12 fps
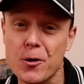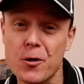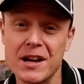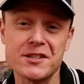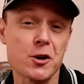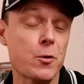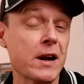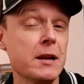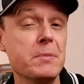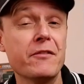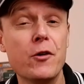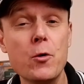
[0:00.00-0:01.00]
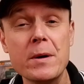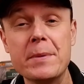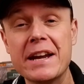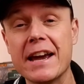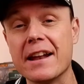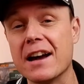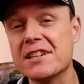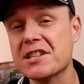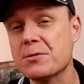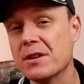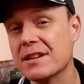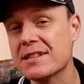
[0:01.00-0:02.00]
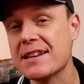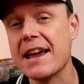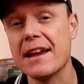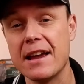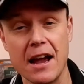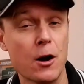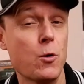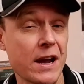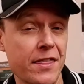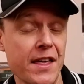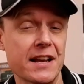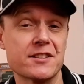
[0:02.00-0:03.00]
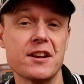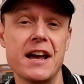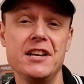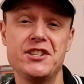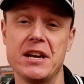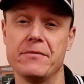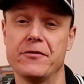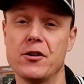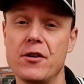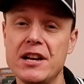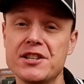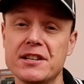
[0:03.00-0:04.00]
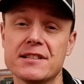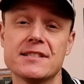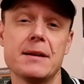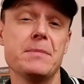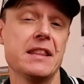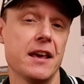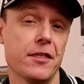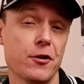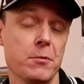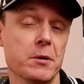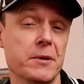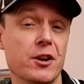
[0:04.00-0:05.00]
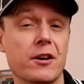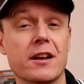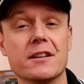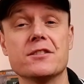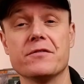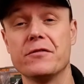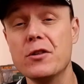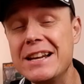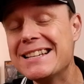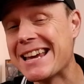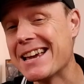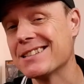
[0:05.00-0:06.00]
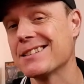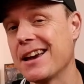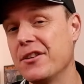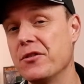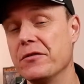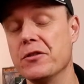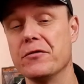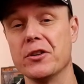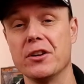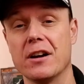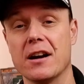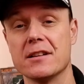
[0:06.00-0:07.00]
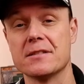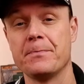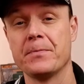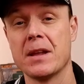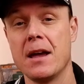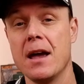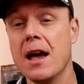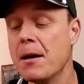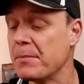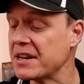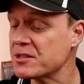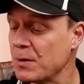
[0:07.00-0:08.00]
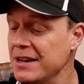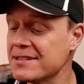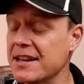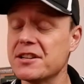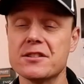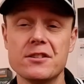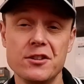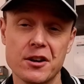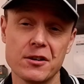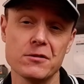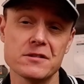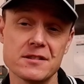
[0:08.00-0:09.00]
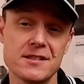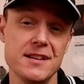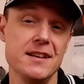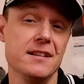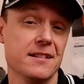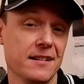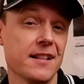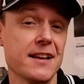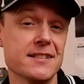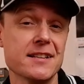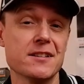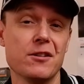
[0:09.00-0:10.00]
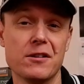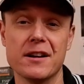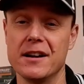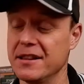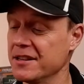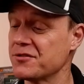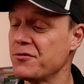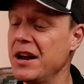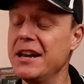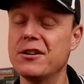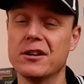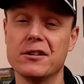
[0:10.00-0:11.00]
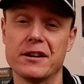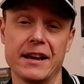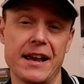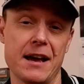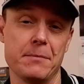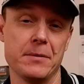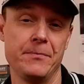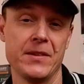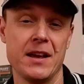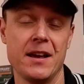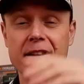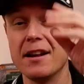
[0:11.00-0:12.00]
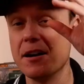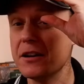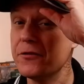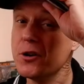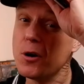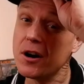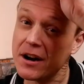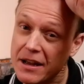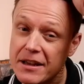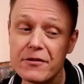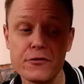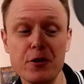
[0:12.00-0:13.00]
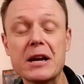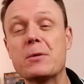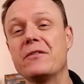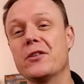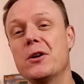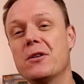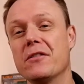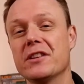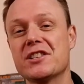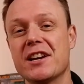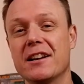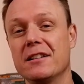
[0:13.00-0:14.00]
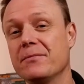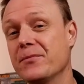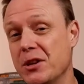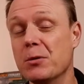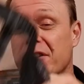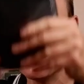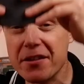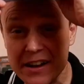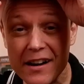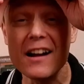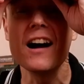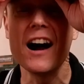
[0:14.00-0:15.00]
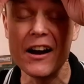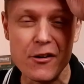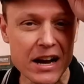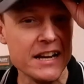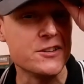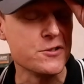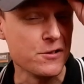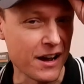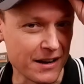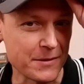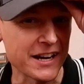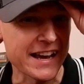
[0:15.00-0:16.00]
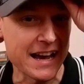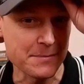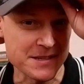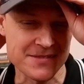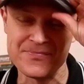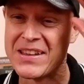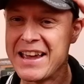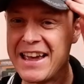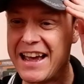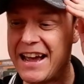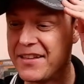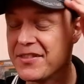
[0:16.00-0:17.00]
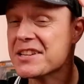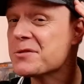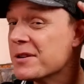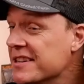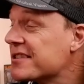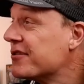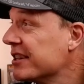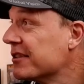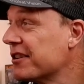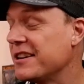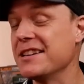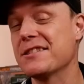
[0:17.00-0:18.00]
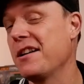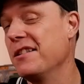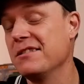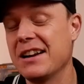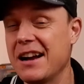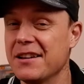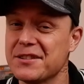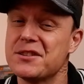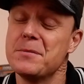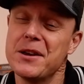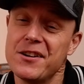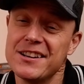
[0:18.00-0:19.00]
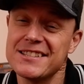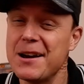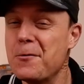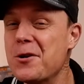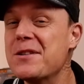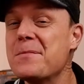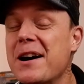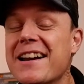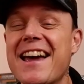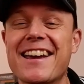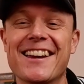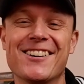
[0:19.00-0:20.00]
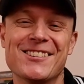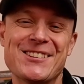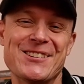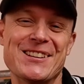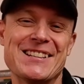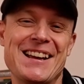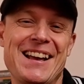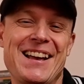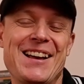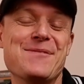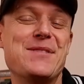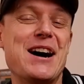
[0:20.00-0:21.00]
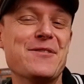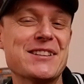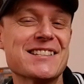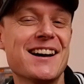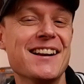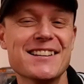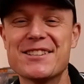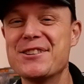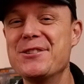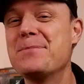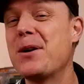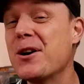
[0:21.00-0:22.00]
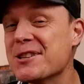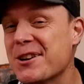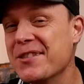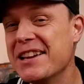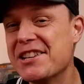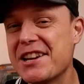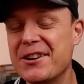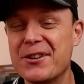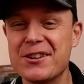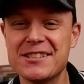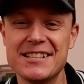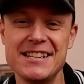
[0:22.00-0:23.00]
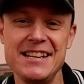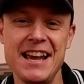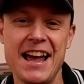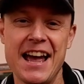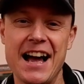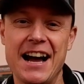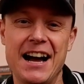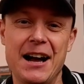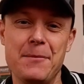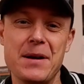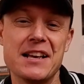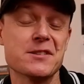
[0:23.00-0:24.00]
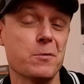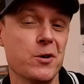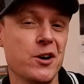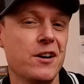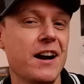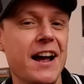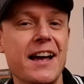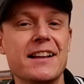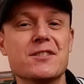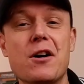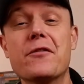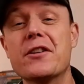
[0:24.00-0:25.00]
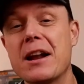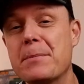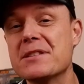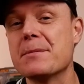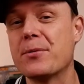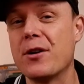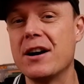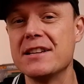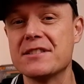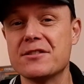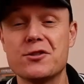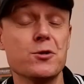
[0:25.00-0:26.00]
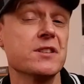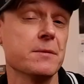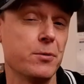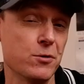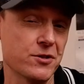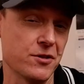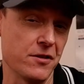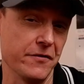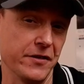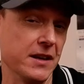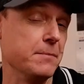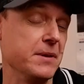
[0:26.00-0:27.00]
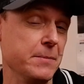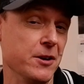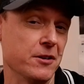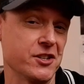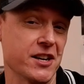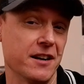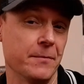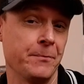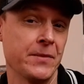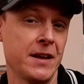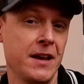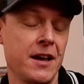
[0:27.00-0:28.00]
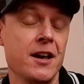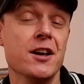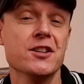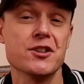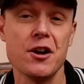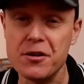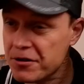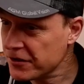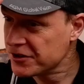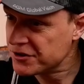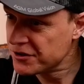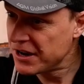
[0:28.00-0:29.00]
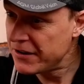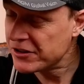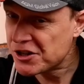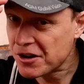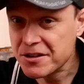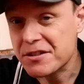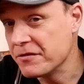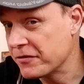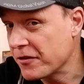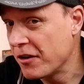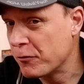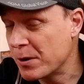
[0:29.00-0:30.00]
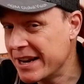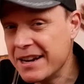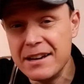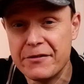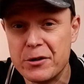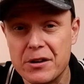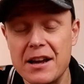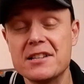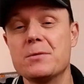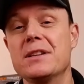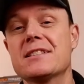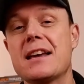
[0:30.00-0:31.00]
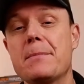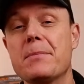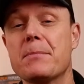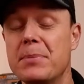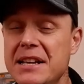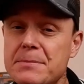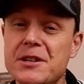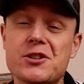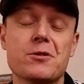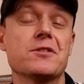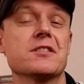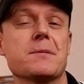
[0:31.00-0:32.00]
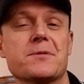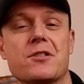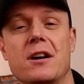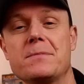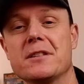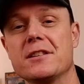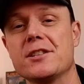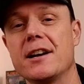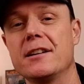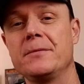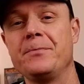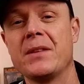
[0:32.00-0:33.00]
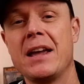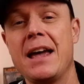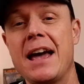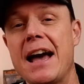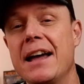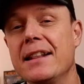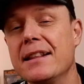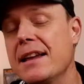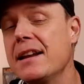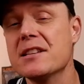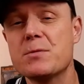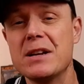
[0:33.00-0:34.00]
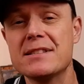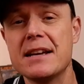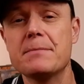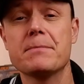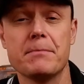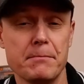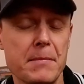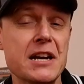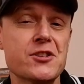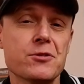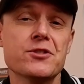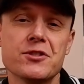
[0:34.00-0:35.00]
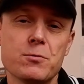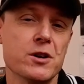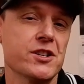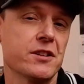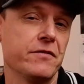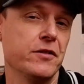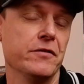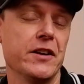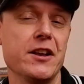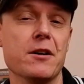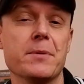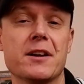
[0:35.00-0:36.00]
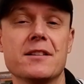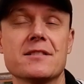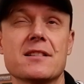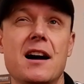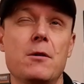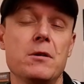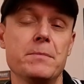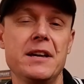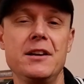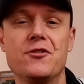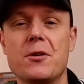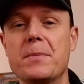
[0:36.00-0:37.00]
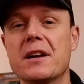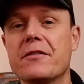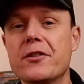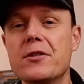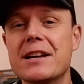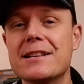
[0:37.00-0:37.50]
Right, so quickly, before we begin, I just wanted to say a quick thanks to AGM for arranging to send me their thermal monocular to fully test and review for you guys. But as well as that, you can also see they sent along this really good looking cap. Now, if you are a frequent viewer of this channel, you will know that I really do like my caps, and this one is a real goodie. So, to be honest, I wouldn't mind hanging on to it. But I've decided to pass on their generosity, as it were, and offer it up as a prize to a supporter of the BBR channel. So, to have a chance of winning, if you'd like to win this cap, please be sure to subscribe to the channel. And then as well as that, make sure to watch the full video because I will be dropping a few